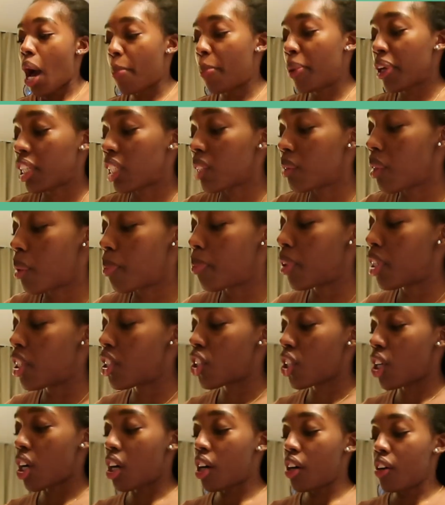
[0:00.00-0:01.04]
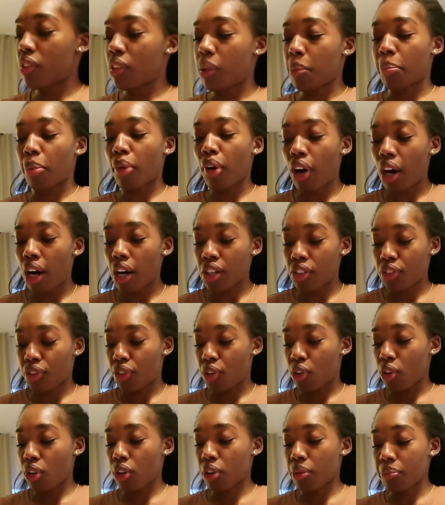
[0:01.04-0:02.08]
I picked up a bunch of the Bolthouse
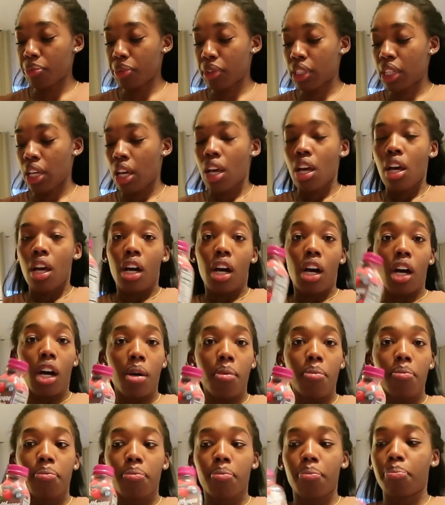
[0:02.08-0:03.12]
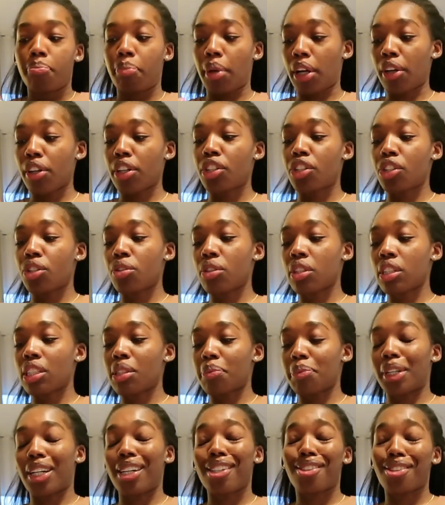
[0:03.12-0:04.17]
Farms um, berry juices
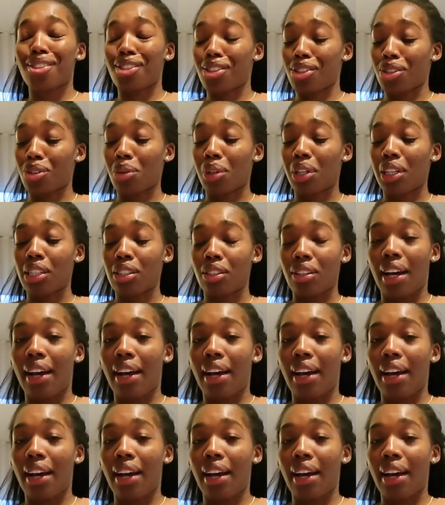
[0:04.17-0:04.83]
because they're just so good.